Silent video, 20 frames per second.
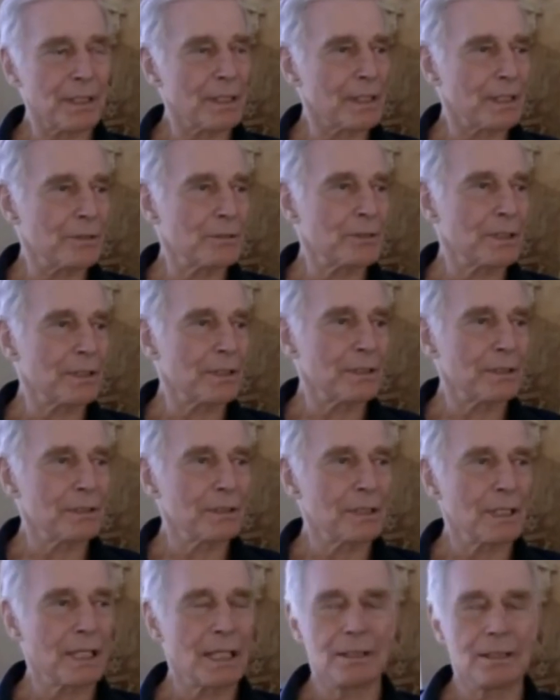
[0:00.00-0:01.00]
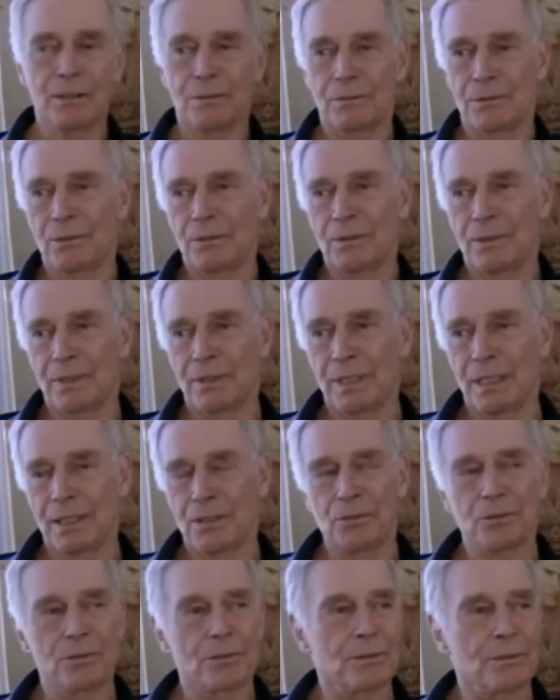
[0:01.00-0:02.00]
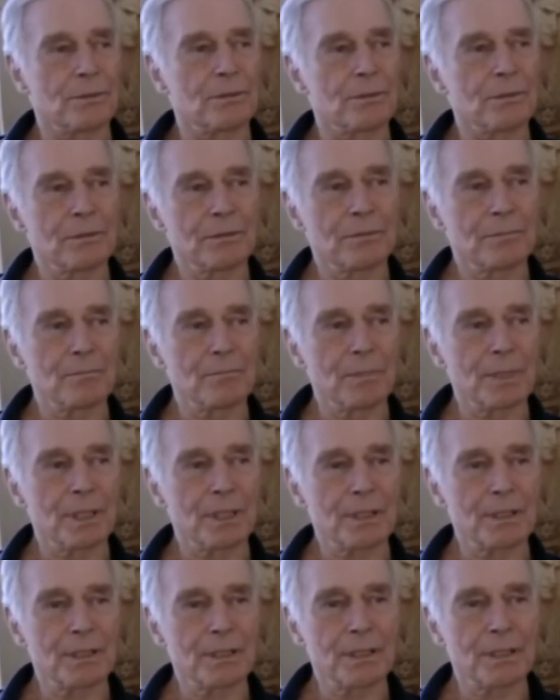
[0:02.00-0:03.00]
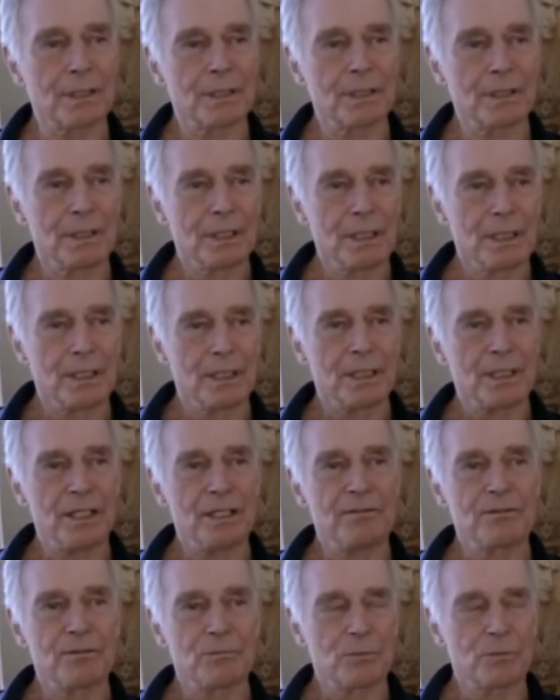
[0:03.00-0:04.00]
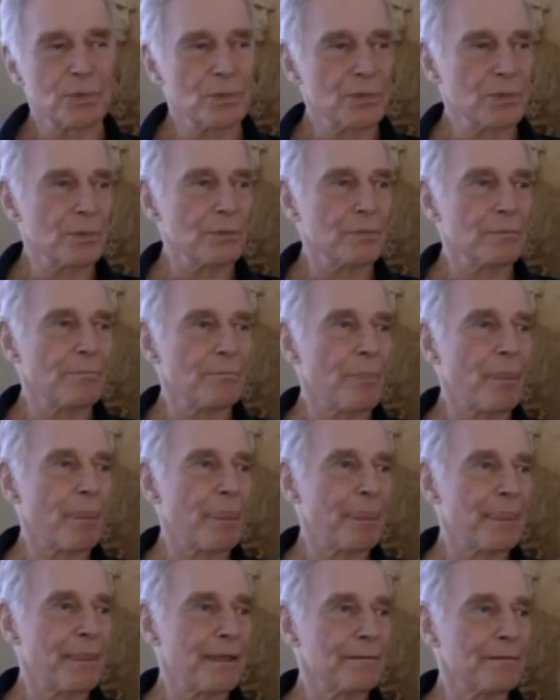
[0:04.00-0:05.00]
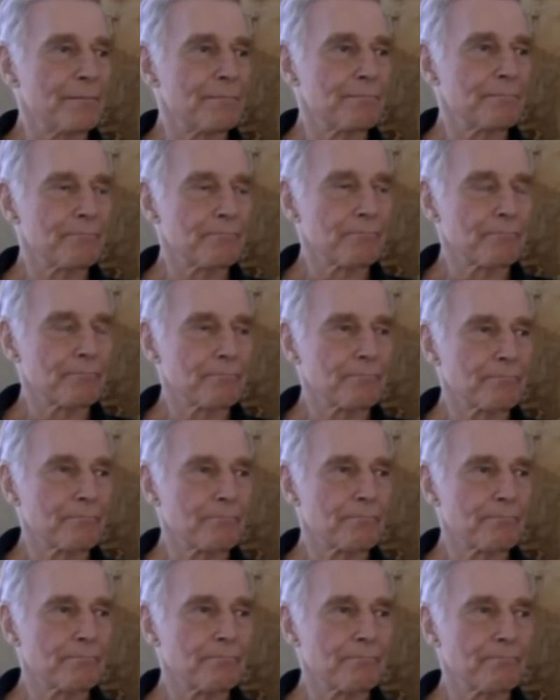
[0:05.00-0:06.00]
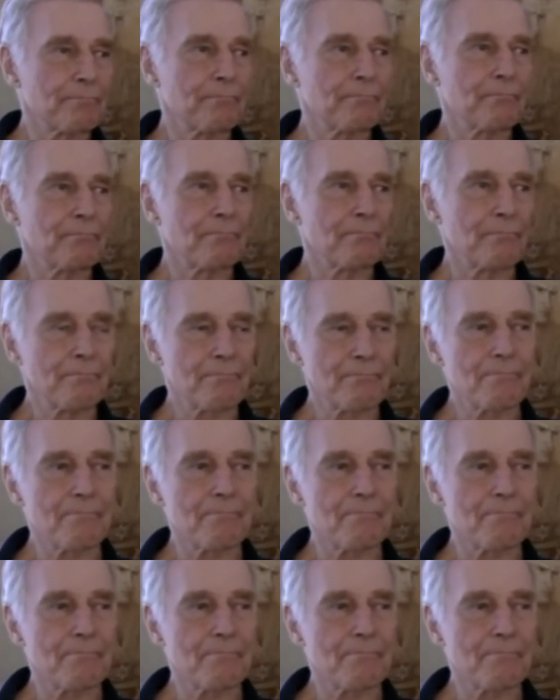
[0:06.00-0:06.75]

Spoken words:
from my first circus picture when I was discovered by Mr. DeMille,